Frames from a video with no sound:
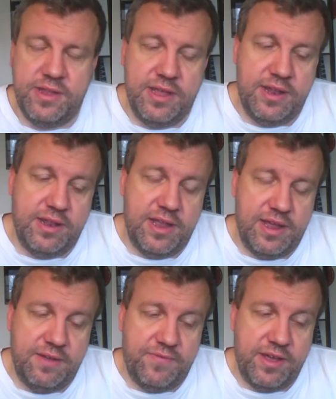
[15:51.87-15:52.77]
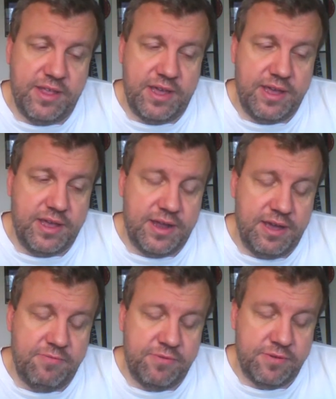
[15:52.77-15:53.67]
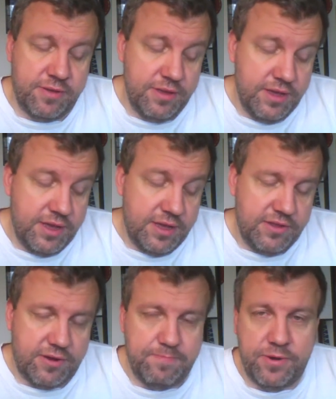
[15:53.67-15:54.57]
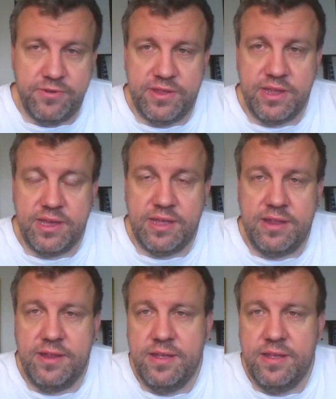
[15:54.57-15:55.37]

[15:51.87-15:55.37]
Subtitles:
and then if I like it, I will start posting it.